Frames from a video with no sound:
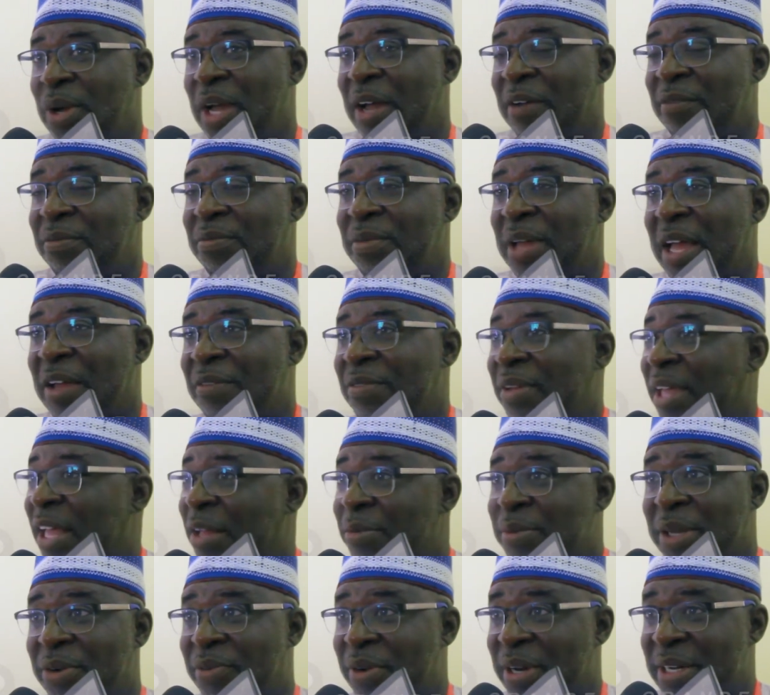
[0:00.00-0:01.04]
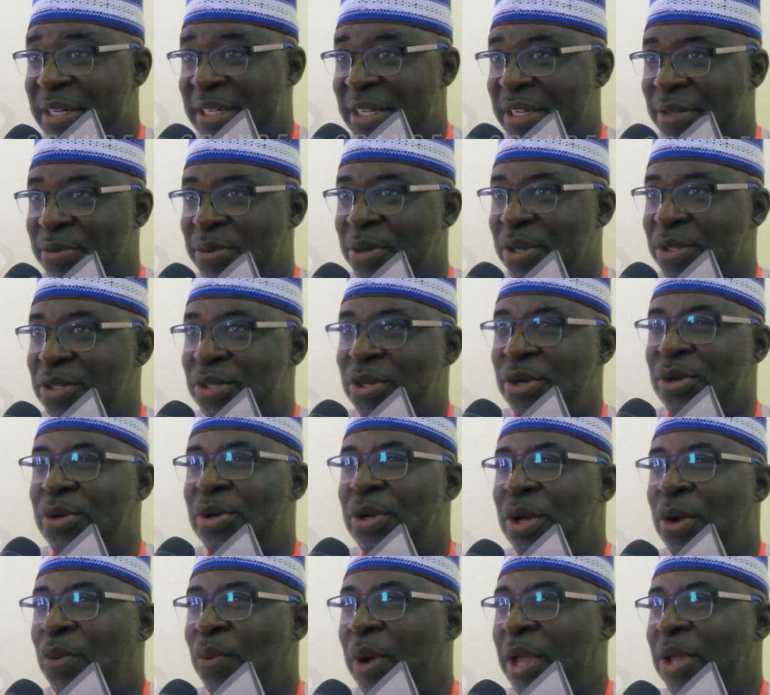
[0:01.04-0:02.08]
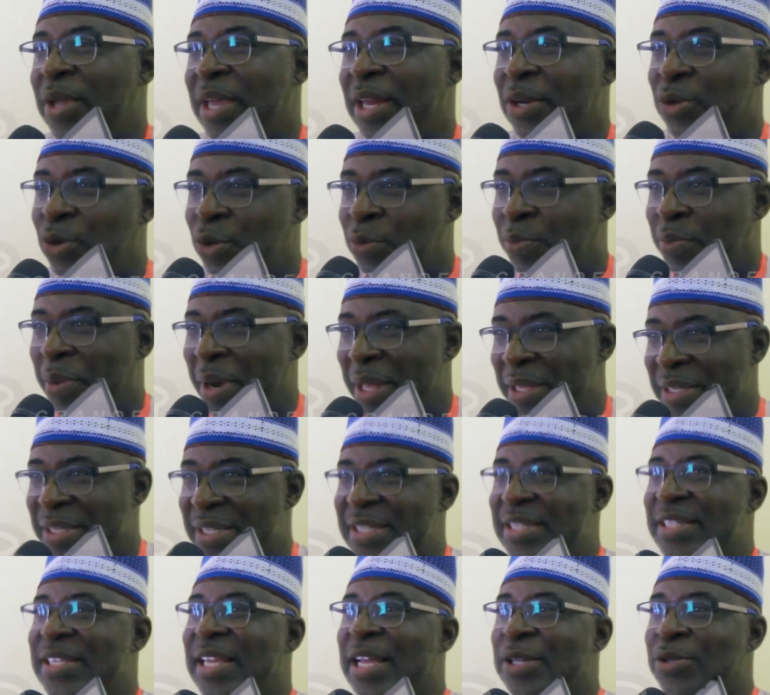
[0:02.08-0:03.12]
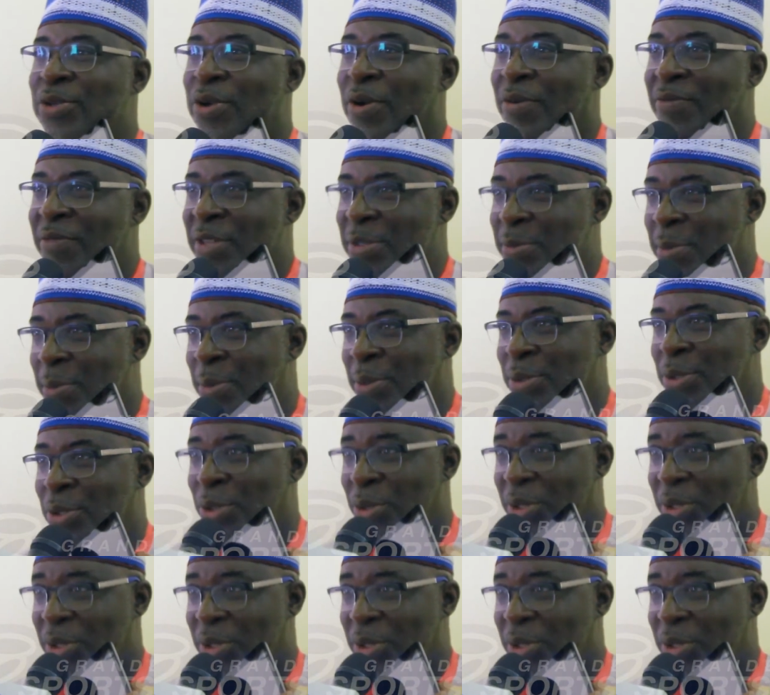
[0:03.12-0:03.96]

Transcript: have helped a great deal. Because, you know, when you get good press, it's easier to convince people to do